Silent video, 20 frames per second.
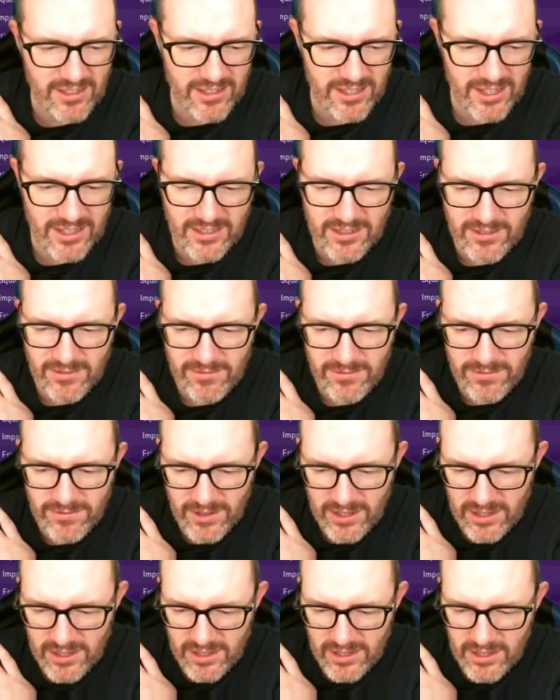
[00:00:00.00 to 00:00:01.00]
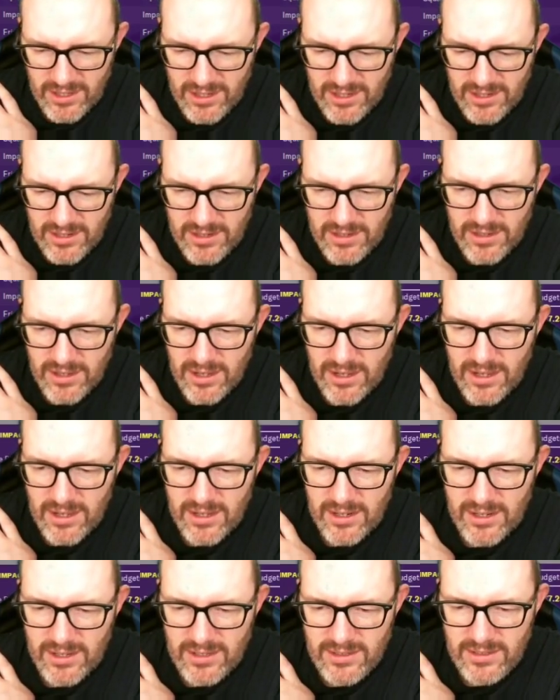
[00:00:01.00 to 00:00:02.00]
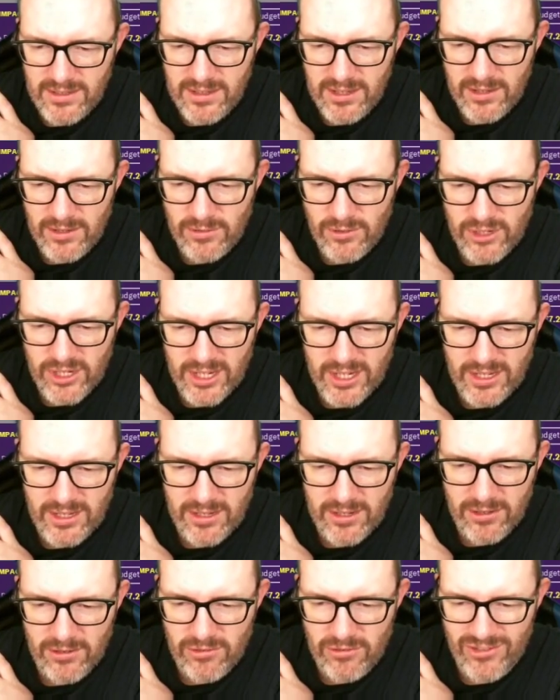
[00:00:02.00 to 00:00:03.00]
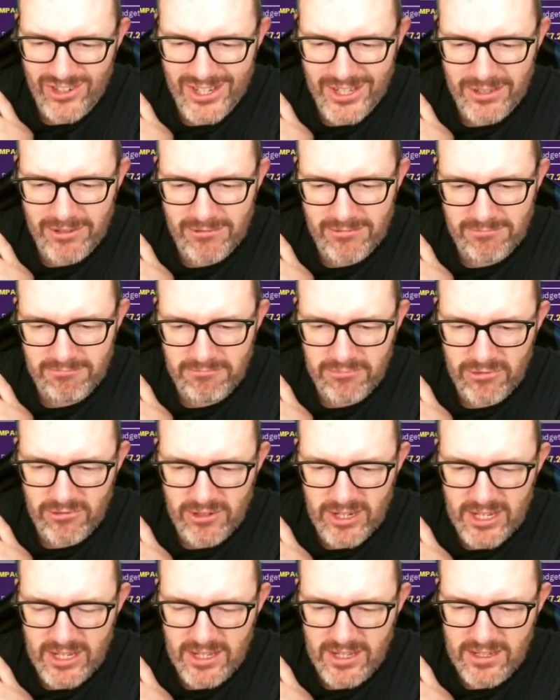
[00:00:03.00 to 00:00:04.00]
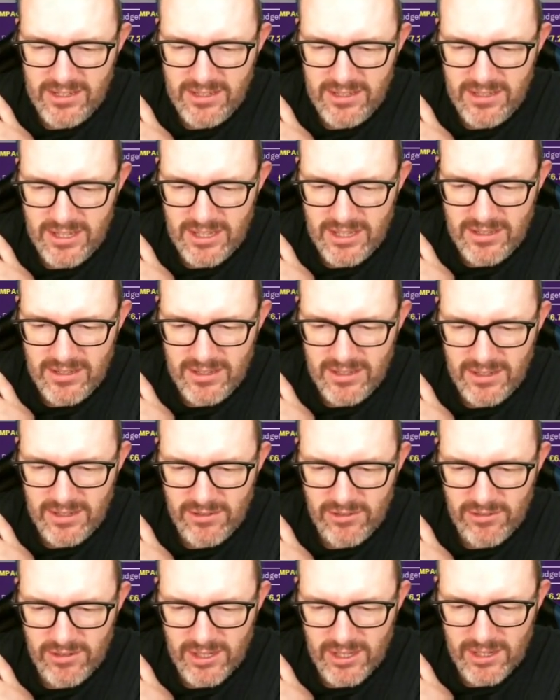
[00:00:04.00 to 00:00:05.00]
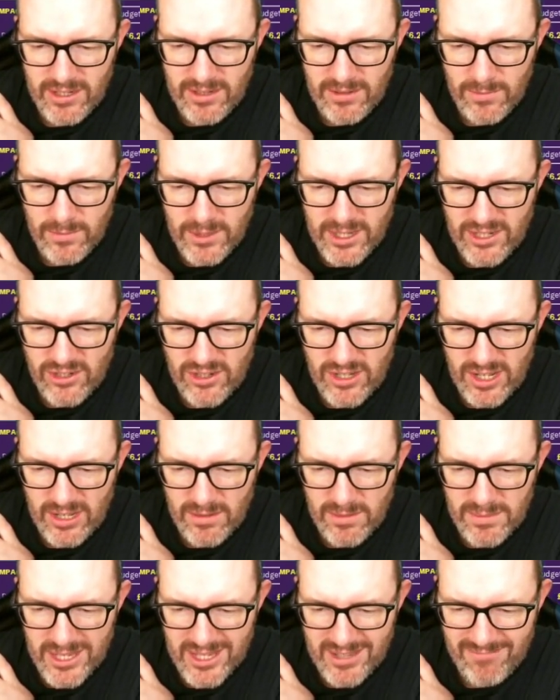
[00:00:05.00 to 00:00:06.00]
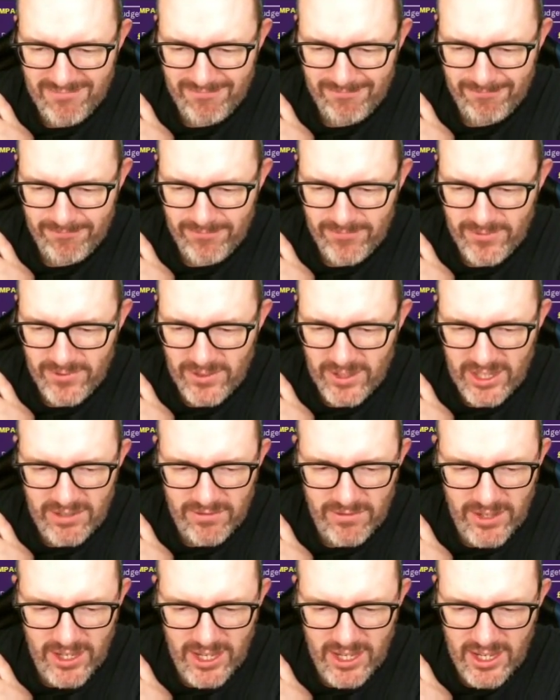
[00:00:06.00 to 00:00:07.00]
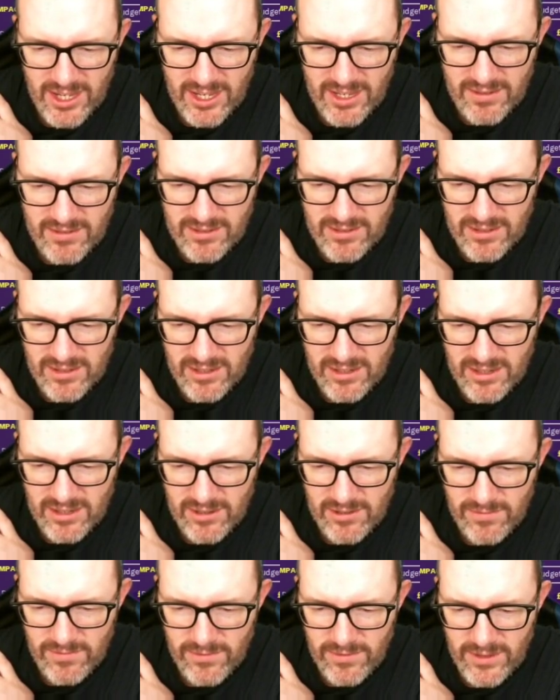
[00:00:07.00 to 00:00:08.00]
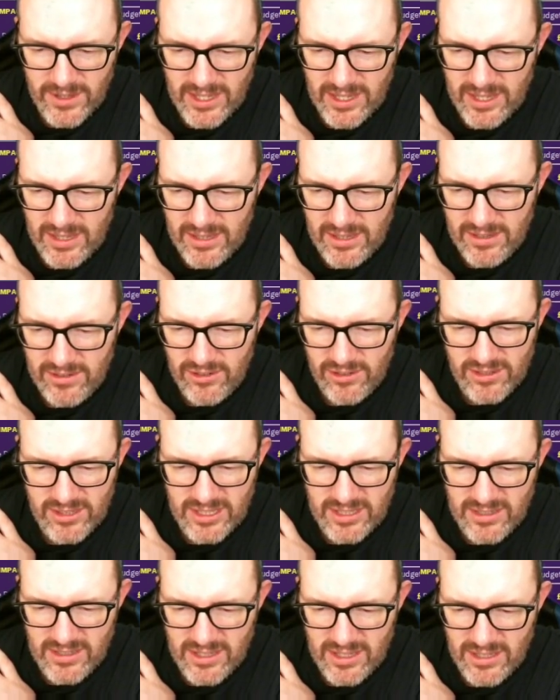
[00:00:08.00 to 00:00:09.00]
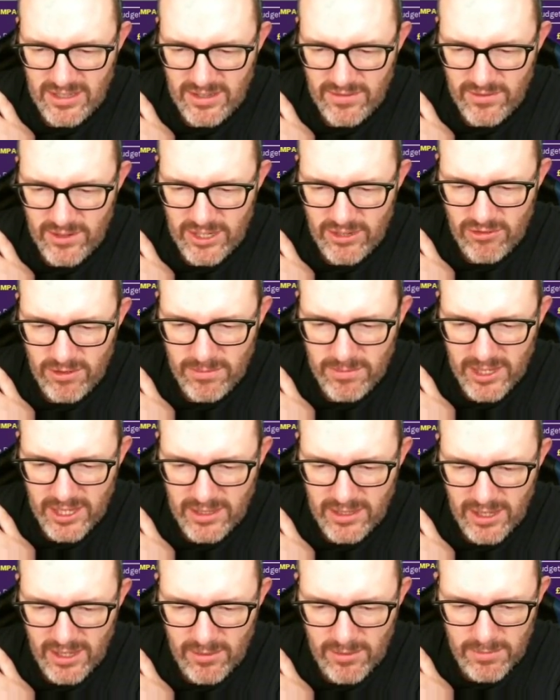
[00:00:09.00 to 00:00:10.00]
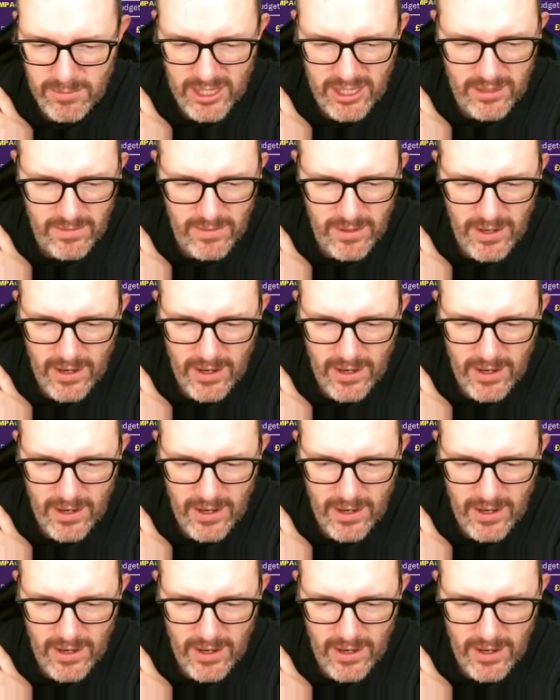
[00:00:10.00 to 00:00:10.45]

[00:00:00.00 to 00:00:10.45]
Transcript: That's fine. Let's negotiate the contract. 3 years, decent. I'll try and get that wage down a bit. 5k, signing on fee, just instinctively drop that down a bit.